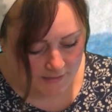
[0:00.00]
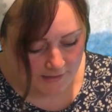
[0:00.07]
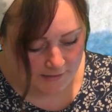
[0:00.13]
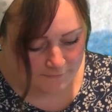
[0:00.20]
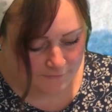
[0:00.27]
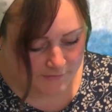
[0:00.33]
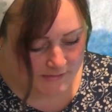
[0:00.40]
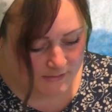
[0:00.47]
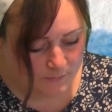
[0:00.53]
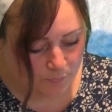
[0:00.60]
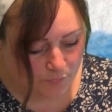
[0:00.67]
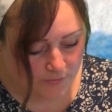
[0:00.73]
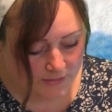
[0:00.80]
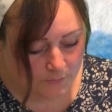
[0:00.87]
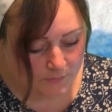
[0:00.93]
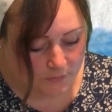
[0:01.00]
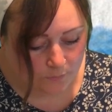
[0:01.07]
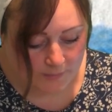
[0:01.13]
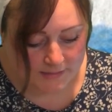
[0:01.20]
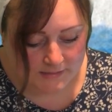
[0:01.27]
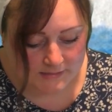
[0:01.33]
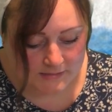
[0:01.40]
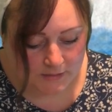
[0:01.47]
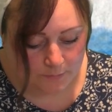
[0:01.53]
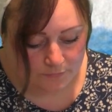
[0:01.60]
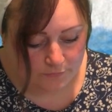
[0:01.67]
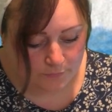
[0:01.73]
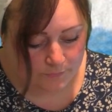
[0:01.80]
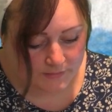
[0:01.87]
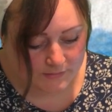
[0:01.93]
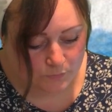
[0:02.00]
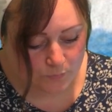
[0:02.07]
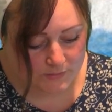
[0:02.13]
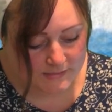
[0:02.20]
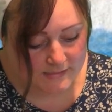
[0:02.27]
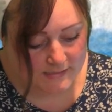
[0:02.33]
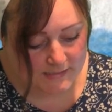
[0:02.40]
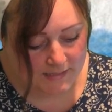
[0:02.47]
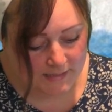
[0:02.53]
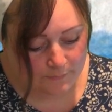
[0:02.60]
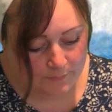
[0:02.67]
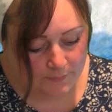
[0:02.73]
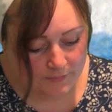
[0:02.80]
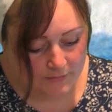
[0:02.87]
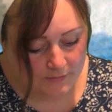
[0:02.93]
Every spring when he wakes up from this winter nap,